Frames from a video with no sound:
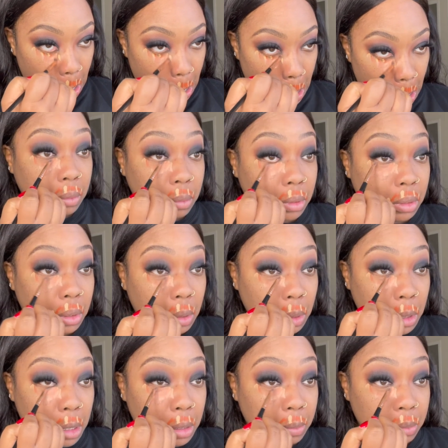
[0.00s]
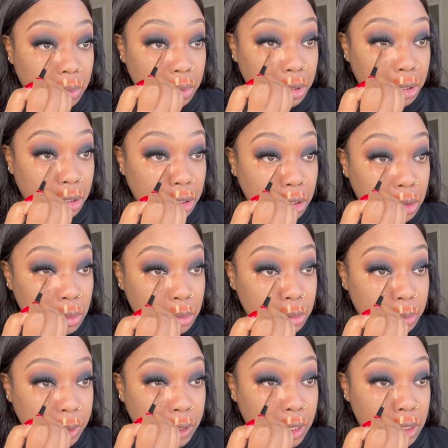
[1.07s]
I want to go up really close
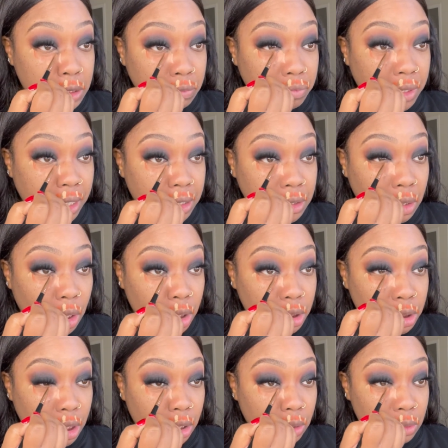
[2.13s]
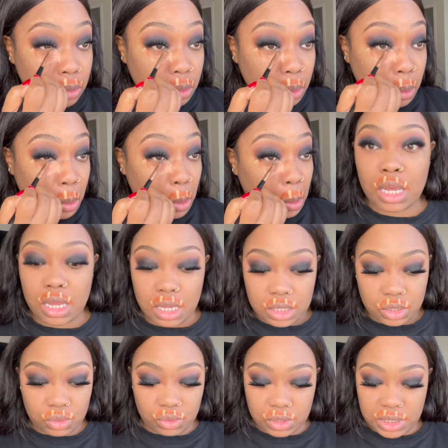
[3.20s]
because of that dark shadow.
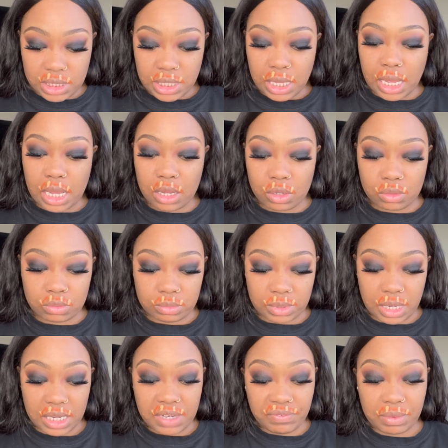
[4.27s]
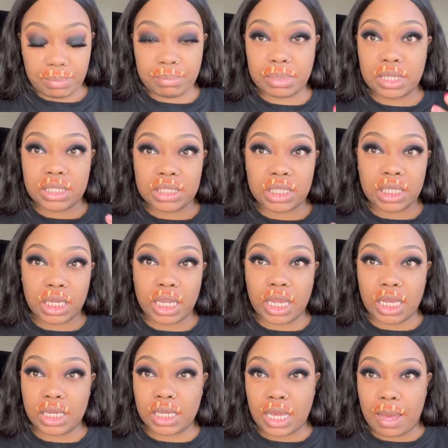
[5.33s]
So you see how I didn't even blend it
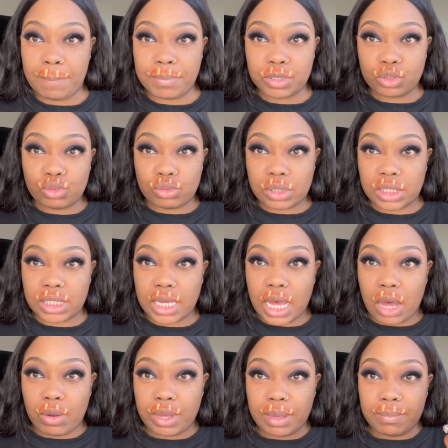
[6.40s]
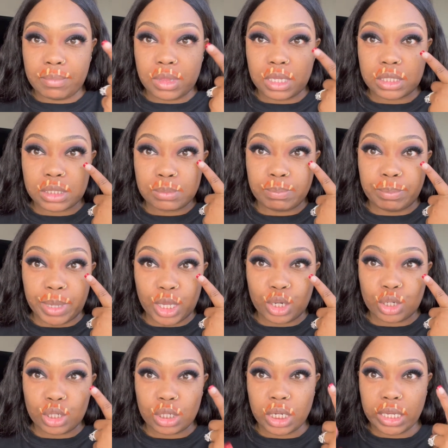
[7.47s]
in yet, but you see how it looks
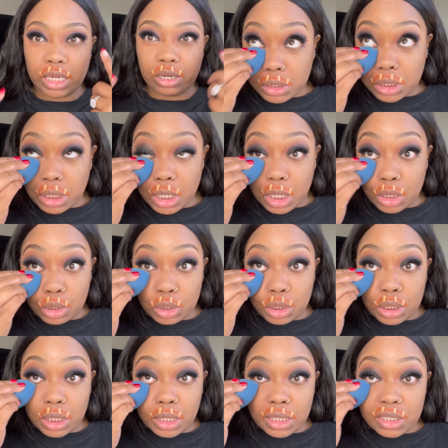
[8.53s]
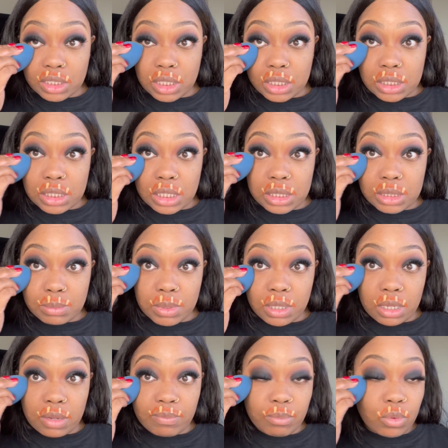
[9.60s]
better here. It just brings out my eyes just a little
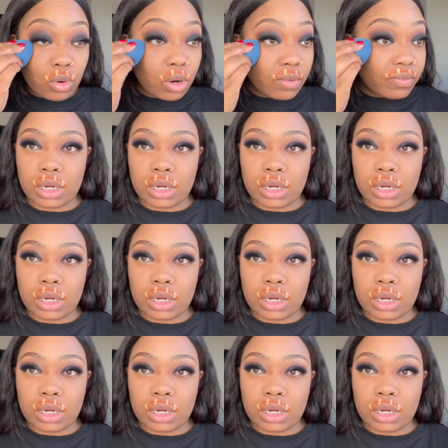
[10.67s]
bit more.